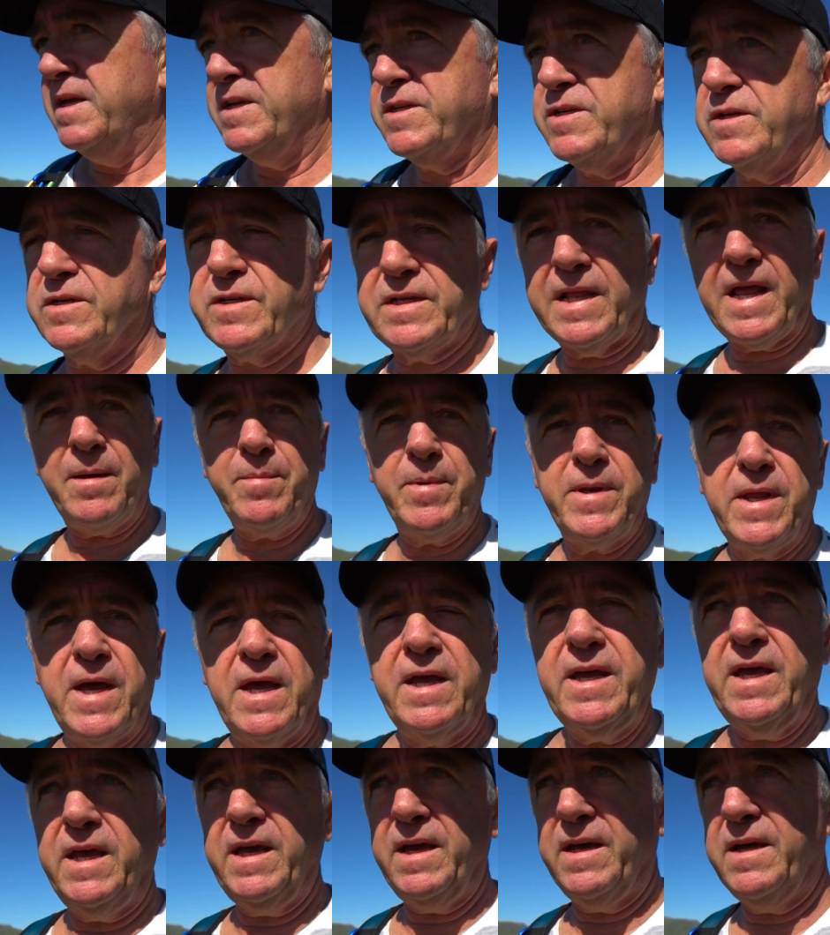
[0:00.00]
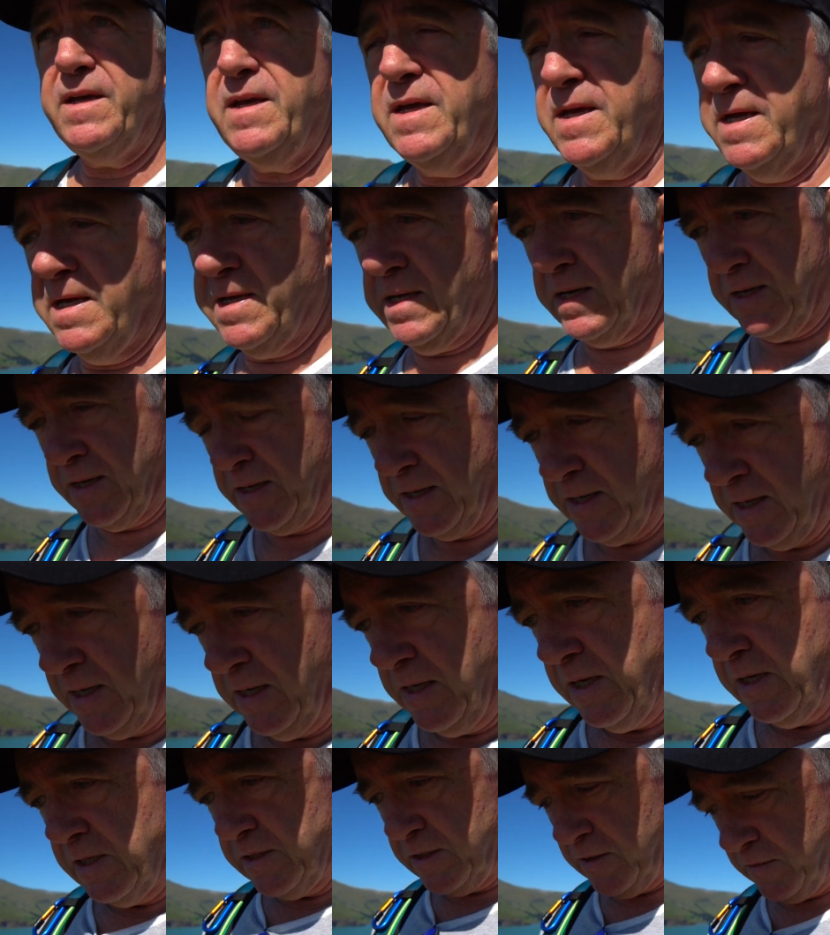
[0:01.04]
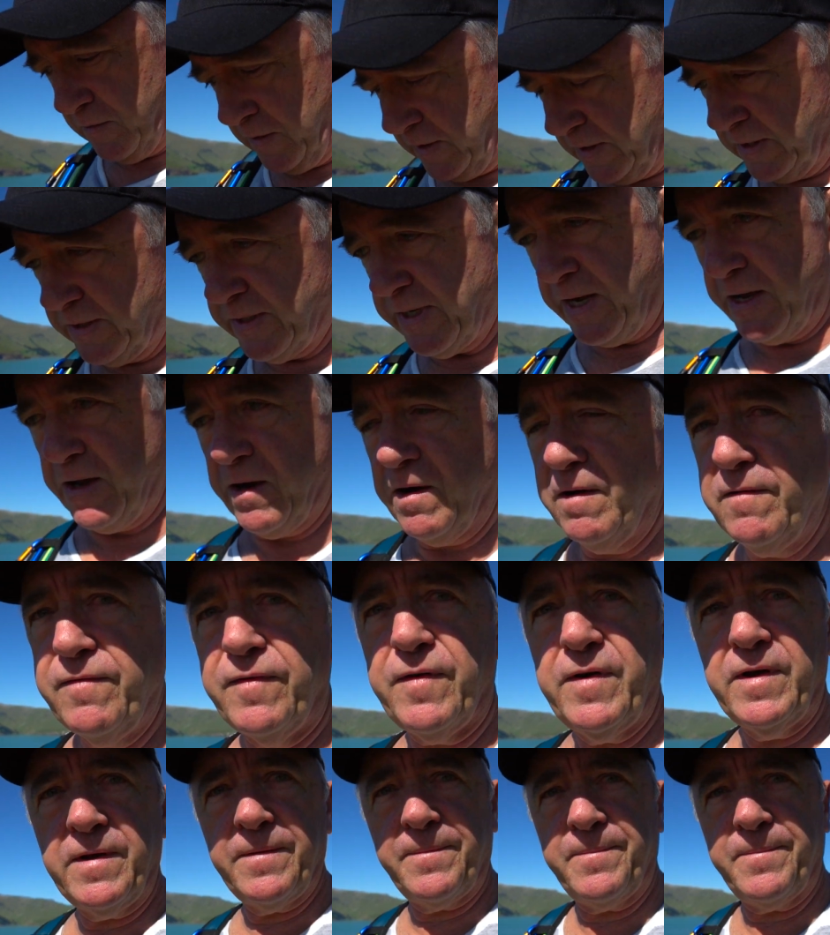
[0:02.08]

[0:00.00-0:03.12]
Yeah, so it's Labour Day here, so I've got the day off,